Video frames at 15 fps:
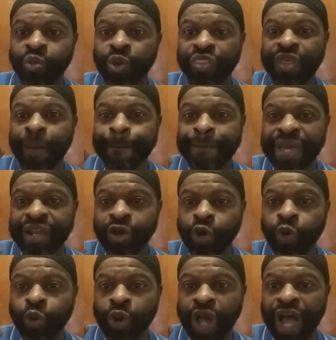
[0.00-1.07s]
with the
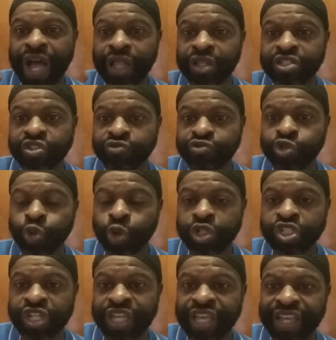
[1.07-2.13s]
Medical College of
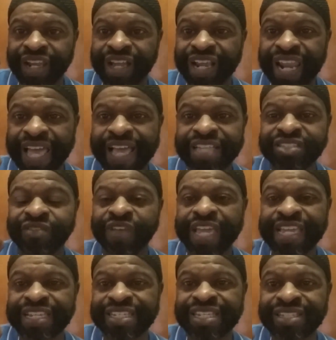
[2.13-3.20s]
Georgia in a class of
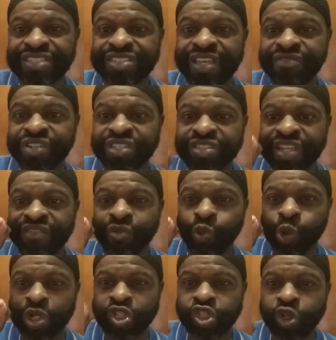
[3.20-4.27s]
1877
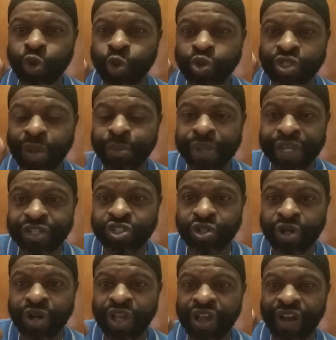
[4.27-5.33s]
where it shows a
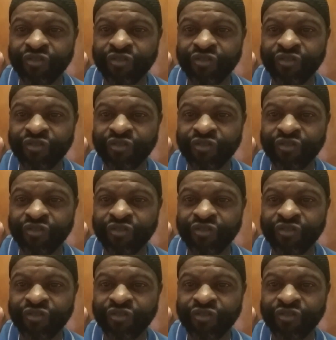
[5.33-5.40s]
picture